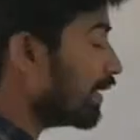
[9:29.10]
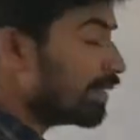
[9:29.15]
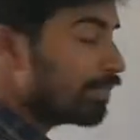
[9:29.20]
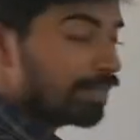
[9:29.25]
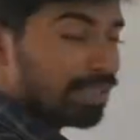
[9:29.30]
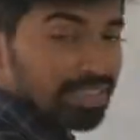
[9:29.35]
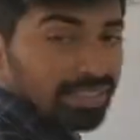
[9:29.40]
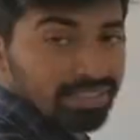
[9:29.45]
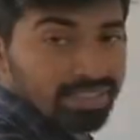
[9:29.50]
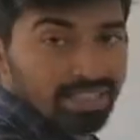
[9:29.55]

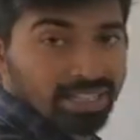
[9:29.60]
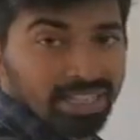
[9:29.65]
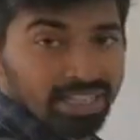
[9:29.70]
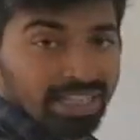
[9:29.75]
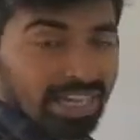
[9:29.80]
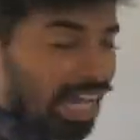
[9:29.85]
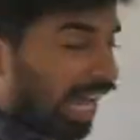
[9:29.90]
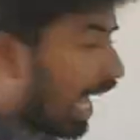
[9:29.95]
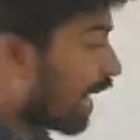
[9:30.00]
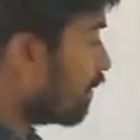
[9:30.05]
means
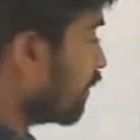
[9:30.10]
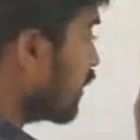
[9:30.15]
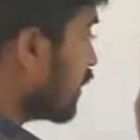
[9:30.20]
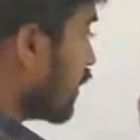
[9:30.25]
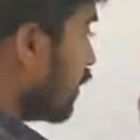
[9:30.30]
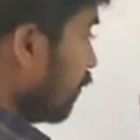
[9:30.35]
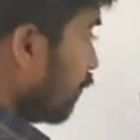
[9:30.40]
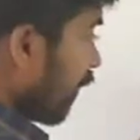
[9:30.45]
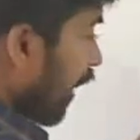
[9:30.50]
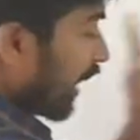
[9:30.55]
having
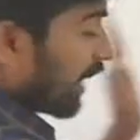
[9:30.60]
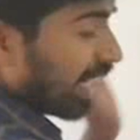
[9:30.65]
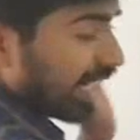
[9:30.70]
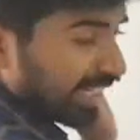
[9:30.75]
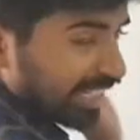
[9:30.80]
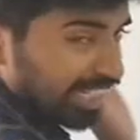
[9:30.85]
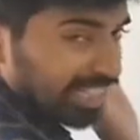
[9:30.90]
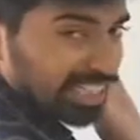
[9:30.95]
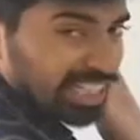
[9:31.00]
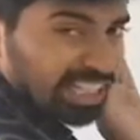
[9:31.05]
some finite
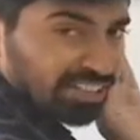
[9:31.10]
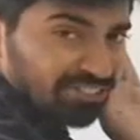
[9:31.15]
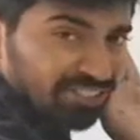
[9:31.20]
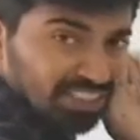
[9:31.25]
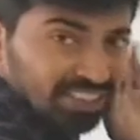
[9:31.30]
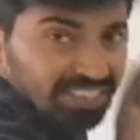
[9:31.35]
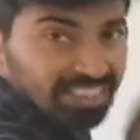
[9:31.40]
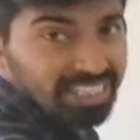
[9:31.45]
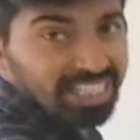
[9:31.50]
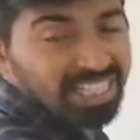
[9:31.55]
length, a
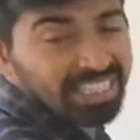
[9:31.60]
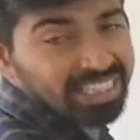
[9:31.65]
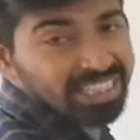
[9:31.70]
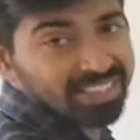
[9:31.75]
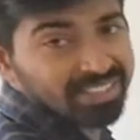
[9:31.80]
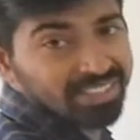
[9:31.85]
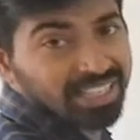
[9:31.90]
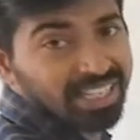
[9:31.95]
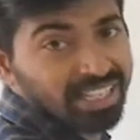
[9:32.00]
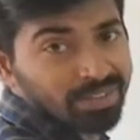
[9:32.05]
fixed length
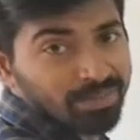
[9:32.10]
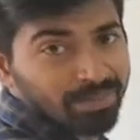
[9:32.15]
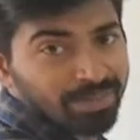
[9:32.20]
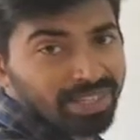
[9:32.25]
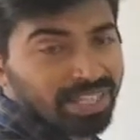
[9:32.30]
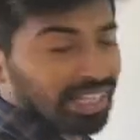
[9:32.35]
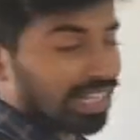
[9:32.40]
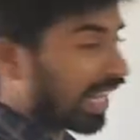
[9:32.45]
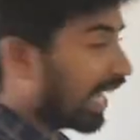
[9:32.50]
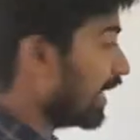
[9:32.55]
is there,
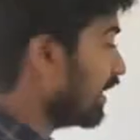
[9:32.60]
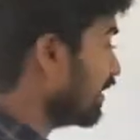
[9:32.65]
line